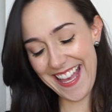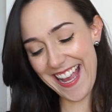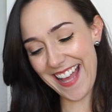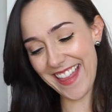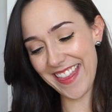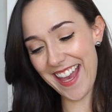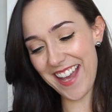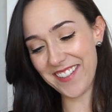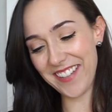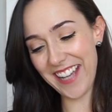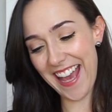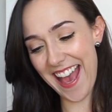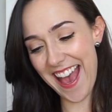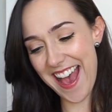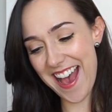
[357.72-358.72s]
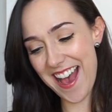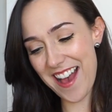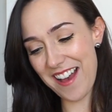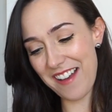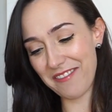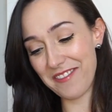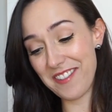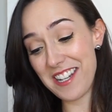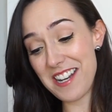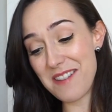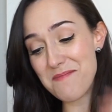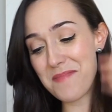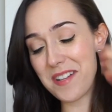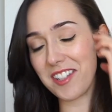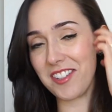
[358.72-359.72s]
And then we have
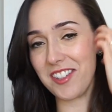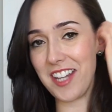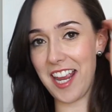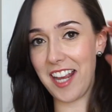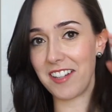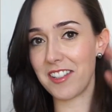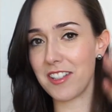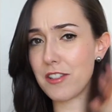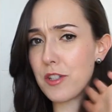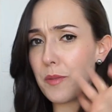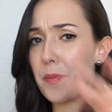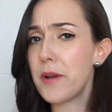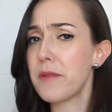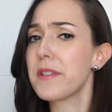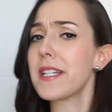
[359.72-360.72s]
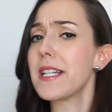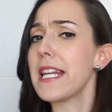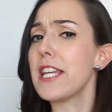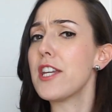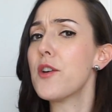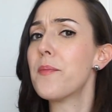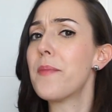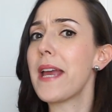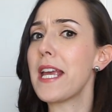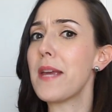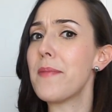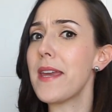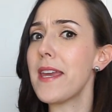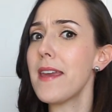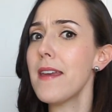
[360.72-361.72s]
number six. Supposedly your
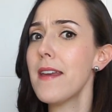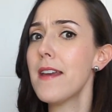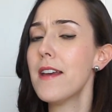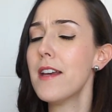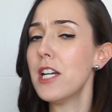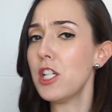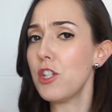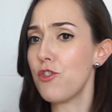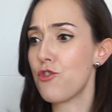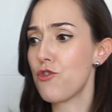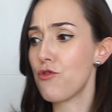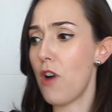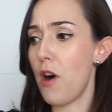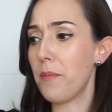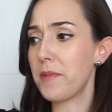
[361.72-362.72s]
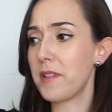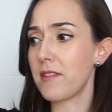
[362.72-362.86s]
baby dropped